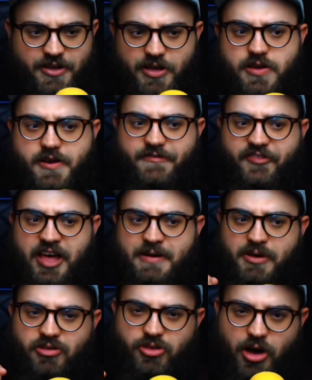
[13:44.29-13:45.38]
You'd fight
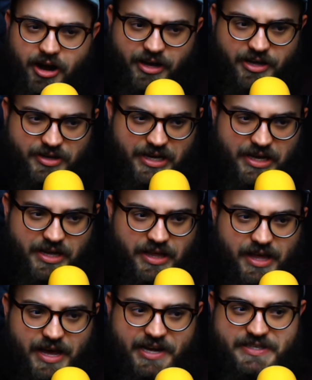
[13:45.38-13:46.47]
methodically
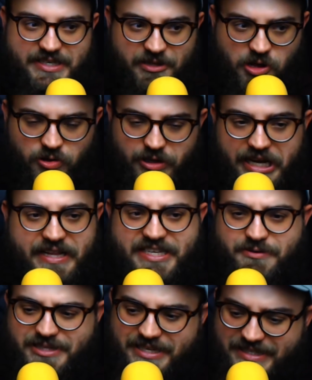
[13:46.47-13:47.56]
and slowly, and that's
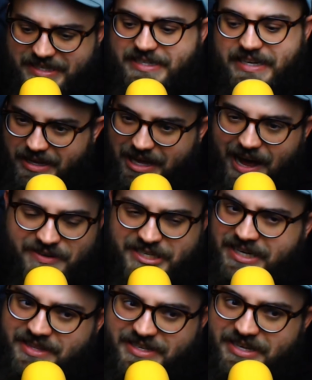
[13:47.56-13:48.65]
what this is. And I've
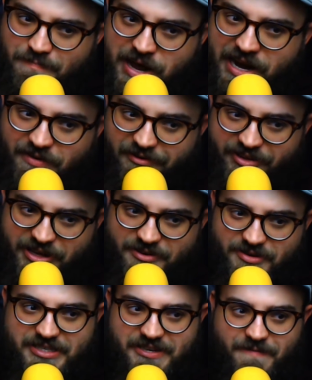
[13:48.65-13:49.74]
seen this in many
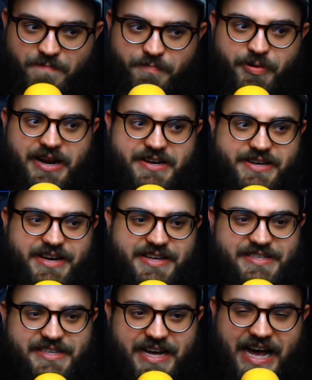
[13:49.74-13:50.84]
reviews, but it
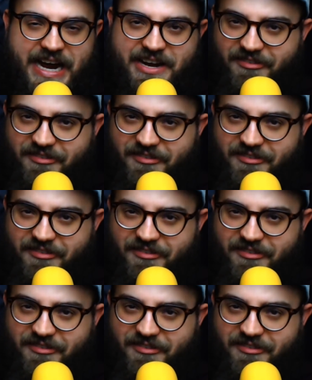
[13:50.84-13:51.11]
does kind of